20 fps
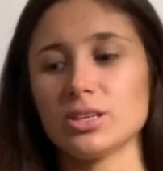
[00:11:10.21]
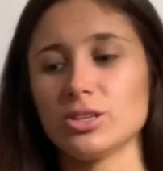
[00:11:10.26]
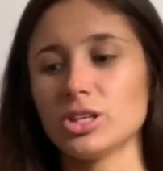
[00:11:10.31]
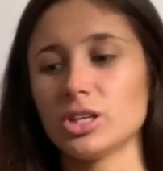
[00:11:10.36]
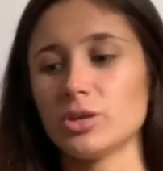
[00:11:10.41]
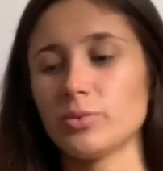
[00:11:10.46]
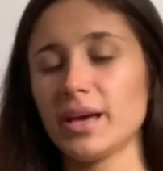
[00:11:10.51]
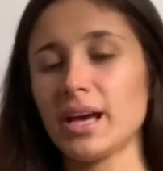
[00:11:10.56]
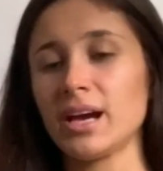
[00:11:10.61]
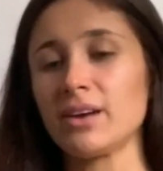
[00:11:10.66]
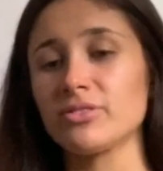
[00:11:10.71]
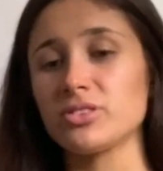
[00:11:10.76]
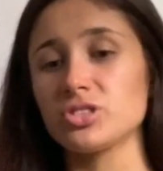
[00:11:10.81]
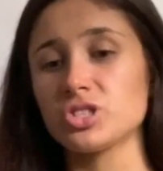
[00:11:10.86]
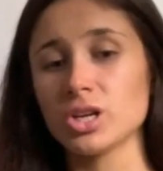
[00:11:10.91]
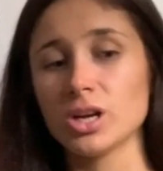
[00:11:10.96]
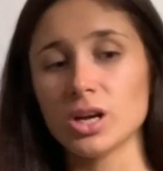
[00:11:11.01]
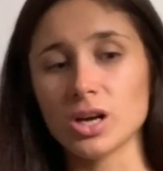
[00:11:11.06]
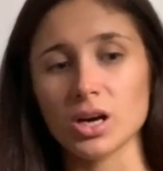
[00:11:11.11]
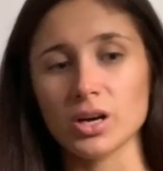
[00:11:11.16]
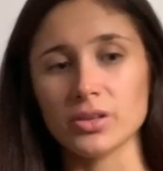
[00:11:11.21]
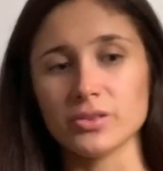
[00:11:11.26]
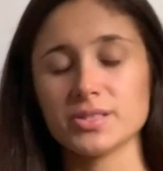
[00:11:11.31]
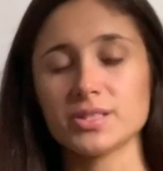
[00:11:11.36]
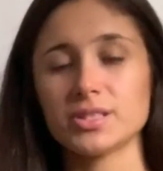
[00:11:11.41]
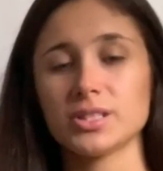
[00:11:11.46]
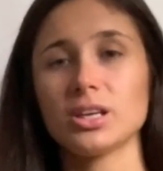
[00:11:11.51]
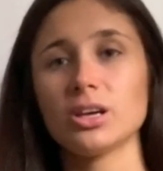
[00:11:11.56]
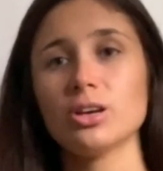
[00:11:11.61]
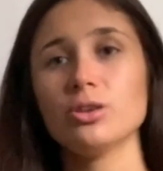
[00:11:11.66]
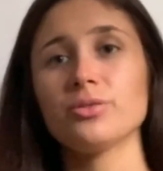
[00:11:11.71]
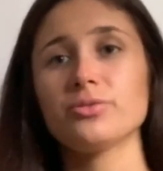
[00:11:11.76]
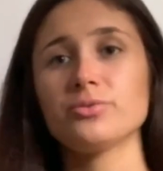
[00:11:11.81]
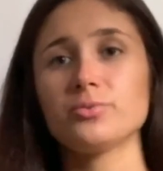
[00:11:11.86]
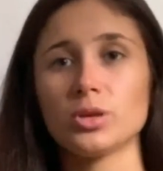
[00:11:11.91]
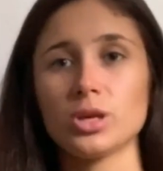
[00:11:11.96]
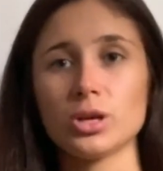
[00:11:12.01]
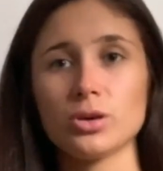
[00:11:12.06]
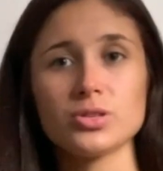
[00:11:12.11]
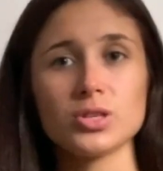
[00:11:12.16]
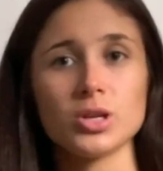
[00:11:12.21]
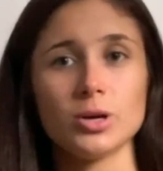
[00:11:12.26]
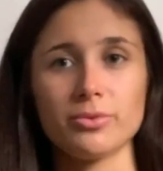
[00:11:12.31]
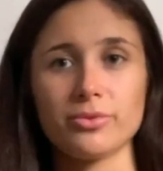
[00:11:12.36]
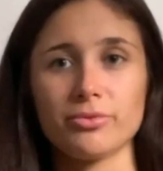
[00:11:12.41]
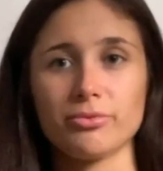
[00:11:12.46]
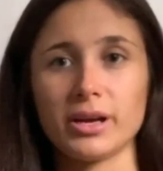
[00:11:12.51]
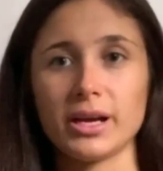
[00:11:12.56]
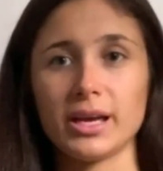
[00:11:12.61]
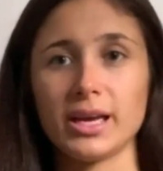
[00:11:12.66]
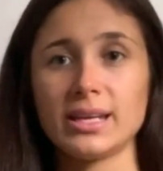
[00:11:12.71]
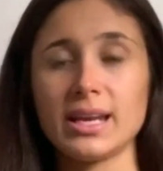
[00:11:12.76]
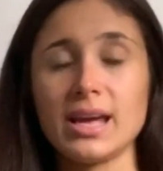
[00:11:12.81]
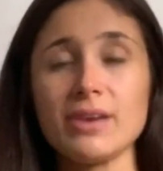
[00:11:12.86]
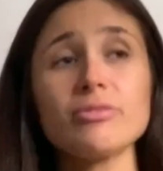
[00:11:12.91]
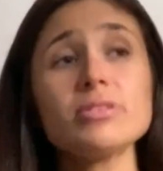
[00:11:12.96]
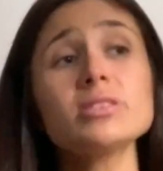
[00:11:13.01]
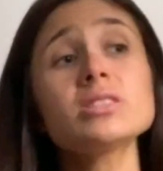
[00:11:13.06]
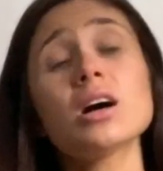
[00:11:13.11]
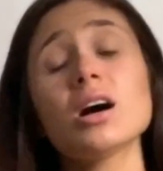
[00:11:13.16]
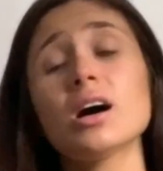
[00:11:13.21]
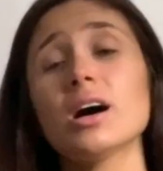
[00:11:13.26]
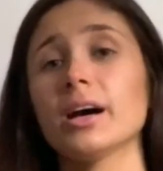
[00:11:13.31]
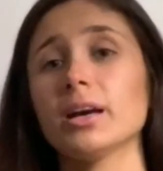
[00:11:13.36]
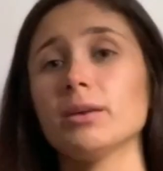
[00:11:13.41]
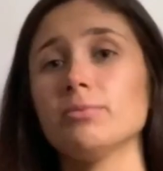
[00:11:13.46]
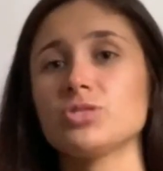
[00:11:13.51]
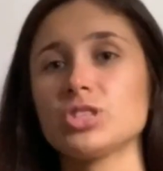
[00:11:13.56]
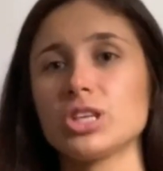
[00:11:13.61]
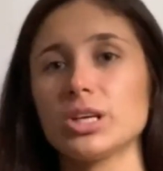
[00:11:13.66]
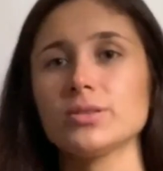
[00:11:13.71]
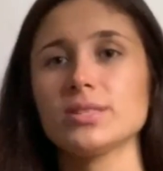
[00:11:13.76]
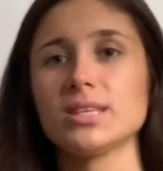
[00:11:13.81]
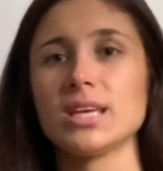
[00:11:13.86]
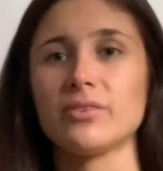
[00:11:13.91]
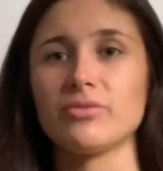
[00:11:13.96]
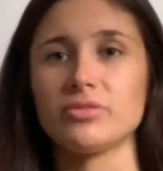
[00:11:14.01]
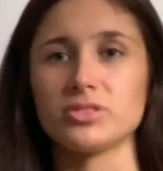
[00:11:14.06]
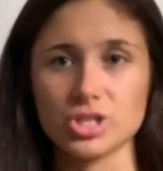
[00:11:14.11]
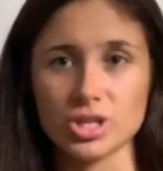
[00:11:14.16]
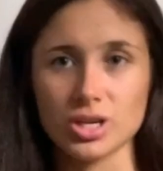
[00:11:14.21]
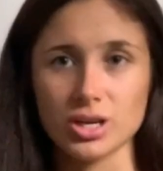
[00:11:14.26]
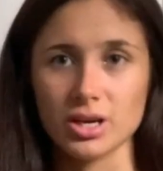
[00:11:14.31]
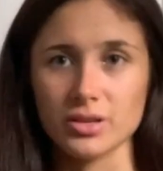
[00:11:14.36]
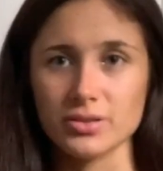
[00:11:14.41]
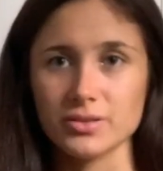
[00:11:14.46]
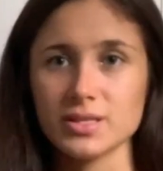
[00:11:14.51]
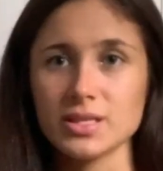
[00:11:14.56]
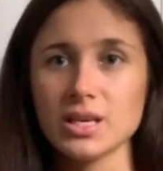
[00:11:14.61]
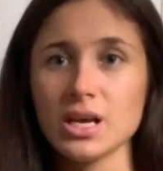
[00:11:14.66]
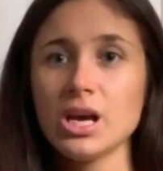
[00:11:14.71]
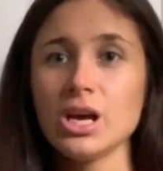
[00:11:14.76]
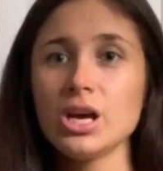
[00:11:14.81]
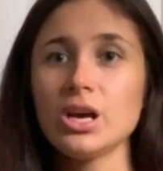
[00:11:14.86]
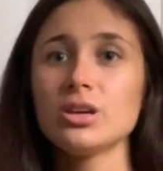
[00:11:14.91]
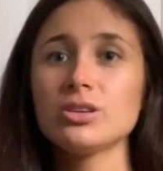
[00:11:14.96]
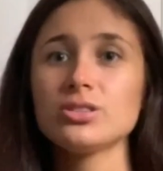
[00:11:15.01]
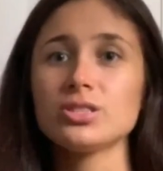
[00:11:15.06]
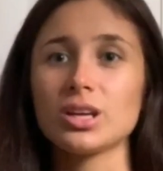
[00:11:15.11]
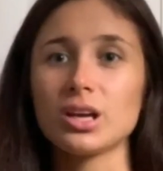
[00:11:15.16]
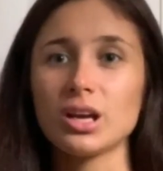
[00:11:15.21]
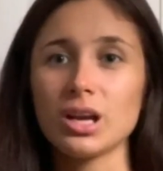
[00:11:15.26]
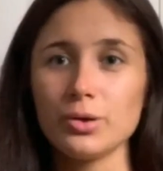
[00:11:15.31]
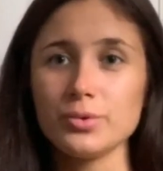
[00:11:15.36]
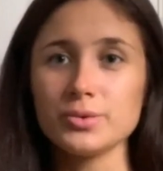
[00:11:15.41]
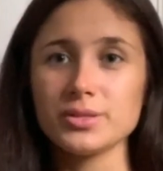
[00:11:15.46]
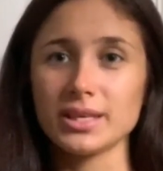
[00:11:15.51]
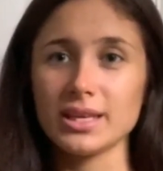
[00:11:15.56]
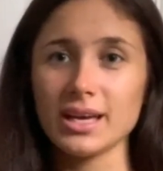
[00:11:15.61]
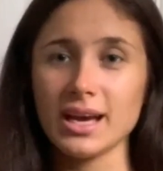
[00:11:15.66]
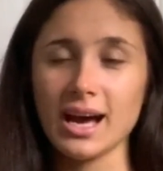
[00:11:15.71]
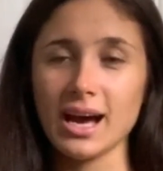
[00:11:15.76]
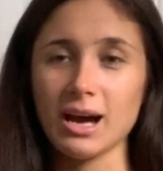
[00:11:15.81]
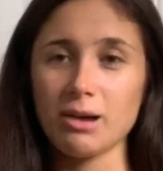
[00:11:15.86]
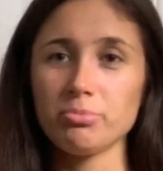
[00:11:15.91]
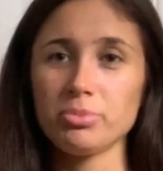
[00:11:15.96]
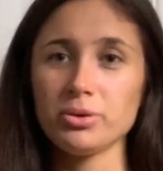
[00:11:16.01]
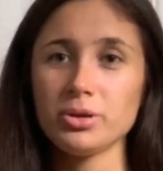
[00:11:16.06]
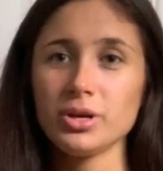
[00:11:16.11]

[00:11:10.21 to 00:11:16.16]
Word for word: You know, we have the chance to go, go top three and every time Chelsea have the chance to close the gap